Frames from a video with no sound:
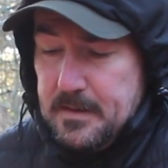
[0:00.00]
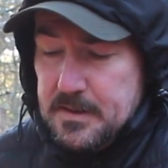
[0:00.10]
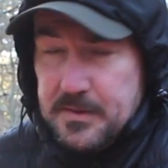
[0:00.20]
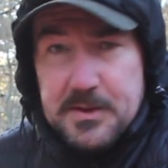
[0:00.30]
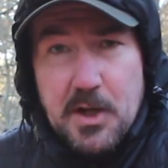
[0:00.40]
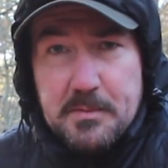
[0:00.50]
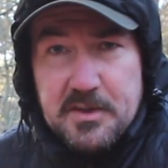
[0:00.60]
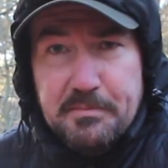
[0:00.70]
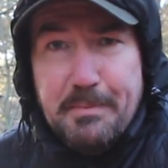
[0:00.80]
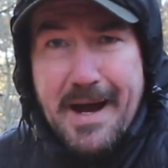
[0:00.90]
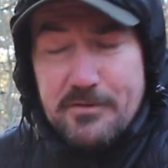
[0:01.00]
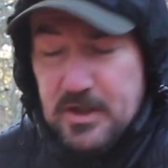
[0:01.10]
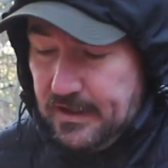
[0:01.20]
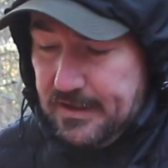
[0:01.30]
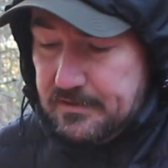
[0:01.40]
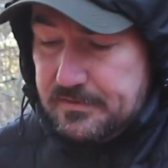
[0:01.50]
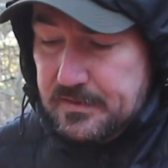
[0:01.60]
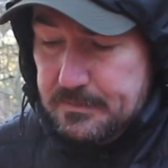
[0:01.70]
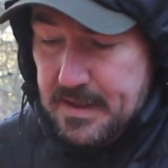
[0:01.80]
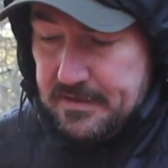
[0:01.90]
So in terms of battery life,
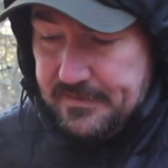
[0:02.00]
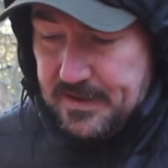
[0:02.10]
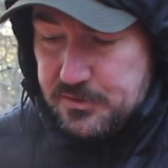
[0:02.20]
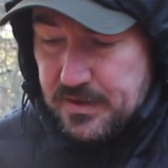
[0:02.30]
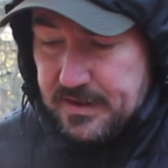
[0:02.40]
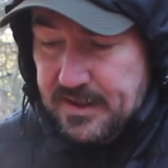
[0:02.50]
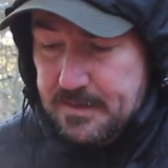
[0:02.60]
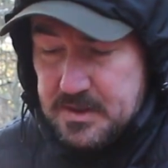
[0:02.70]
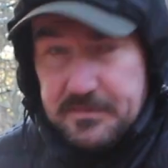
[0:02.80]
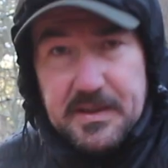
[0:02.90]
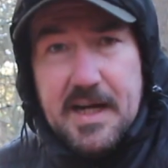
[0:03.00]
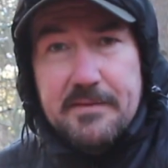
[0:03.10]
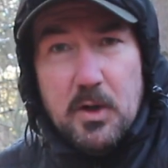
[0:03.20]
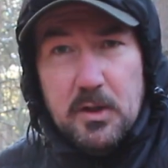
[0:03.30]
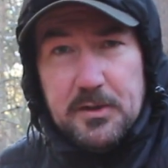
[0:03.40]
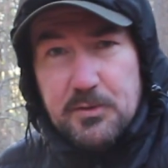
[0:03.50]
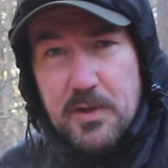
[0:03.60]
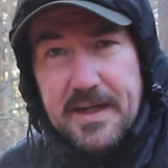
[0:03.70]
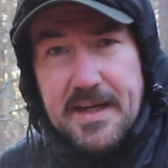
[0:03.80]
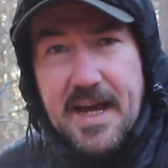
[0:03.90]
the manufacturer claims if you have all
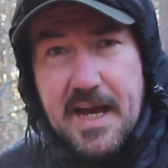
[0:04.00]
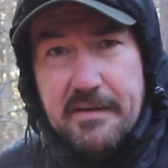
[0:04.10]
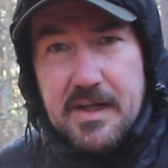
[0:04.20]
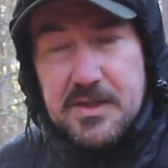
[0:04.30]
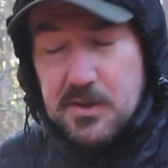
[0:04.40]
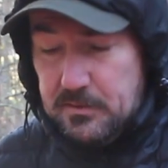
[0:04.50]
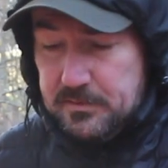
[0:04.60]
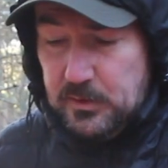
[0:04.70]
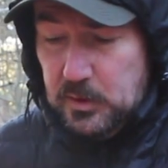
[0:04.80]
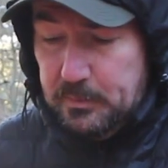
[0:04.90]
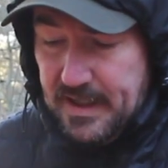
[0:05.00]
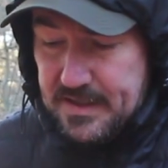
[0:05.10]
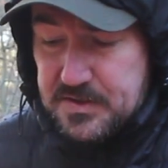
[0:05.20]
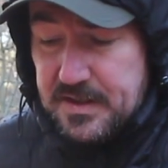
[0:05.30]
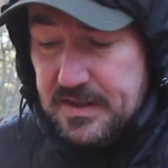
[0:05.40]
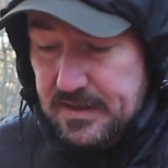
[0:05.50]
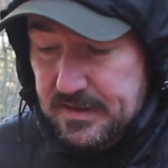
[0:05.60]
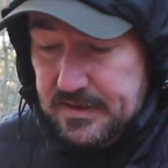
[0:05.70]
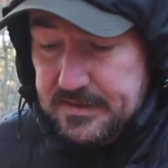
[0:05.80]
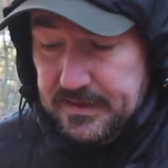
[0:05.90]
3 areas on full blast,
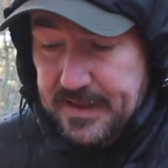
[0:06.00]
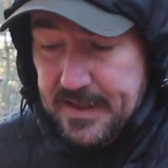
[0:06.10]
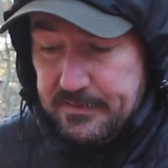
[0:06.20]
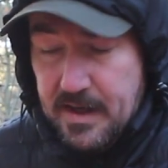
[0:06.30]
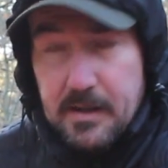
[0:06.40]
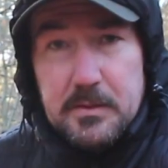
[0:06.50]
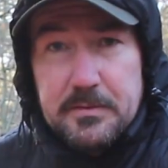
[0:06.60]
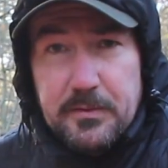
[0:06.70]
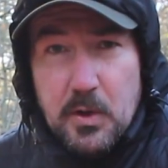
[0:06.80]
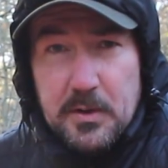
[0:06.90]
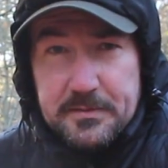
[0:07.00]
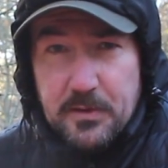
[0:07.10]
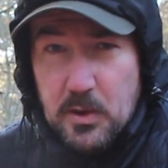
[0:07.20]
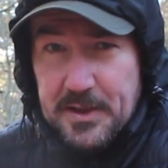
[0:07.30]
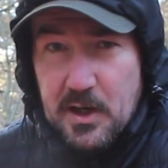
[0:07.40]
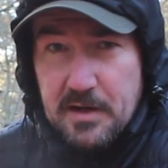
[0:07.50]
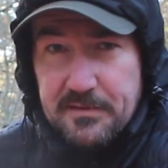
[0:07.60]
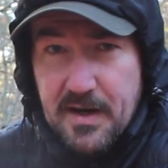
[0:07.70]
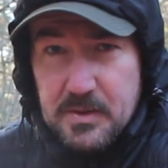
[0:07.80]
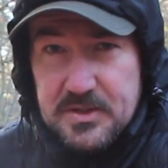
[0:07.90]
you'll get around 4 to 4.5
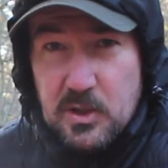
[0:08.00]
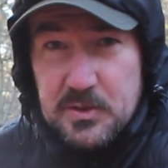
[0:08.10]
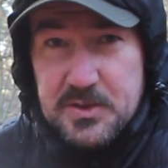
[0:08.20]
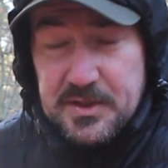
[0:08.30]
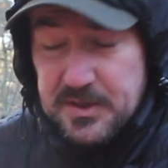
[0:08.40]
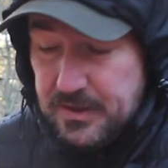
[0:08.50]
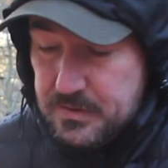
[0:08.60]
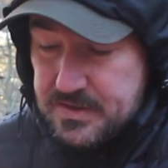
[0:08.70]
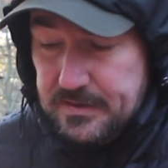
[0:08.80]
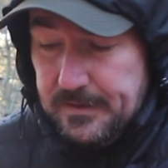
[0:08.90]
hours constant use.